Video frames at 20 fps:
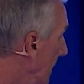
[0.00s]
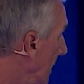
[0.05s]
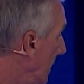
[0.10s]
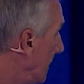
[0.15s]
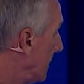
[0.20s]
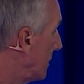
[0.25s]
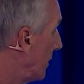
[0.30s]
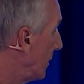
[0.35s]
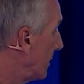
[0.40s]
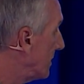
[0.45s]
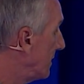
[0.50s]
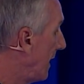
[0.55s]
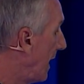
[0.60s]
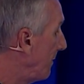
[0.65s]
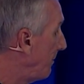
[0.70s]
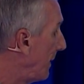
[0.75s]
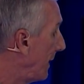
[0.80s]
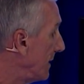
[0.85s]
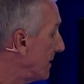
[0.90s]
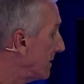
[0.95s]
So it's
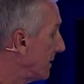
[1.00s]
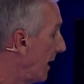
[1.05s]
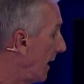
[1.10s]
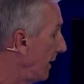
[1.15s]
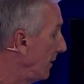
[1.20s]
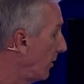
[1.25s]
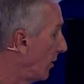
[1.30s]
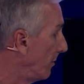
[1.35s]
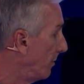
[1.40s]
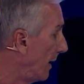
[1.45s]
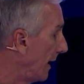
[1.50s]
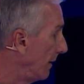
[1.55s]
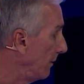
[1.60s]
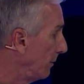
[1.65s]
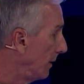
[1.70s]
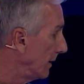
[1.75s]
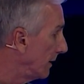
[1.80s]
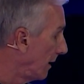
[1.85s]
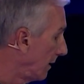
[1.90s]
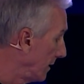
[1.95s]
not by sight or by
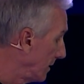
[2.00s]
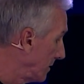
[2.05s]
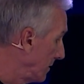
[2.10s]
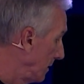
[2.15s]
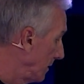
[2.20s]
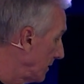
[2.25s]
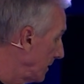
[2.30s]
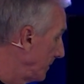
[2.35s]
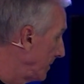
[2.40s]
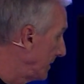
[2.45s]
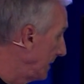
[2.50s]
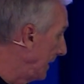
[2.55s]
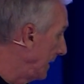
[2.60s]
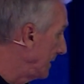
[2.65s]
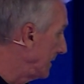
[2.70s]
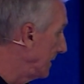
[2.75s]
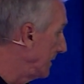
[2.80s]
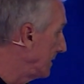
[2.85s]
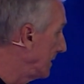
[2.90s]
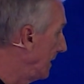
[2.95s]
what our
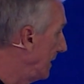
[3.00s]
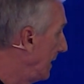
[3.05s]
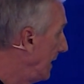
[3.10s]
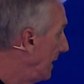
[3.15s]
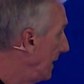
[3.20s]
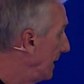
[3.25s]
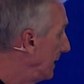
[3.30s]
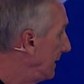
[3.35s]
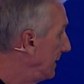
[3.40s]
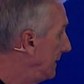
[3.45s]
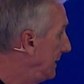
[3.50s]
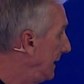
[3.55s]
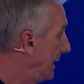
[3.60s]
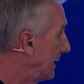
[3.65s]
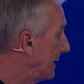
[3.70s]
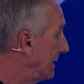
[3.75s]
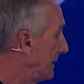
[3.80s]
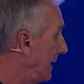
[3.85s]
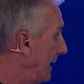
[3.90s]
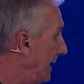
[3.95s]
circumstances
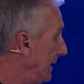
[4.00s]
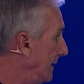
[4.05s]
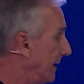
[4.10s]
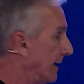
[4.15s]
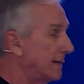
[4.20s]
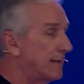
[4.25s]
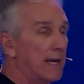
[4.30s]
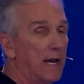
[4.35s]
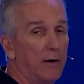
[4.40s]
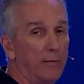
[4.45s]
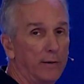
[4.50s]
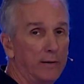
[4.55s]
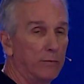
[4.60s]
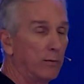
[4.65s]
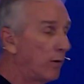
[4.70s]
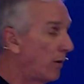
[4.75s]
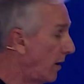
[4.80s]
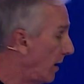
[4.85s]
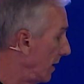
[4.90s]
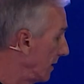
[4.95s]
dictate. That's how we
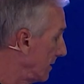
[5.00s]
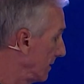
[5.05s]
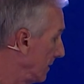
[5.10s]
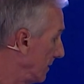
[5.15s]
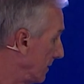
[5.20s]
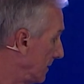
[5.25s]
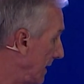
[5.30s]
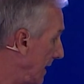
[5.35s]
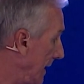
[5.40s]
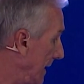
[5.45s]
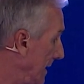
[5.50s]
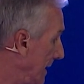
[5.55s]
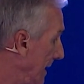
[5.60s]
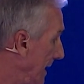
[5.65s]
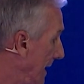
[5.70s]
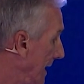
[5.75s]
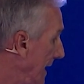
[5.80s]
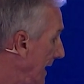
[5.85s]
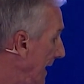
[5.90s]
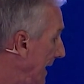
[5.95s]
walk, okay?
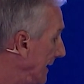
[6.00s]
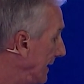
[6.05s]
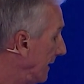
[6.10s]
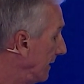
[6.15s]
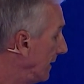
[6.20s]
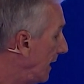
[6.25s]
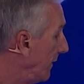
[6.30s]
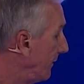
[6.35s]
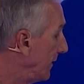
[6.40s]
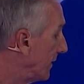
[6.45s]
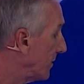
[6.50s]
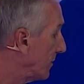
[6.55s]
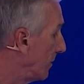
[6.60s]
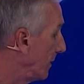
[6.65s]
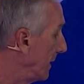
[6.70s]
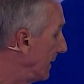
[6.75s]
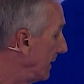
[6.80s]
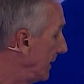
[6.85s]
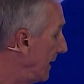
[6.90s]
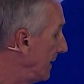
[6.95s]
And I love this word.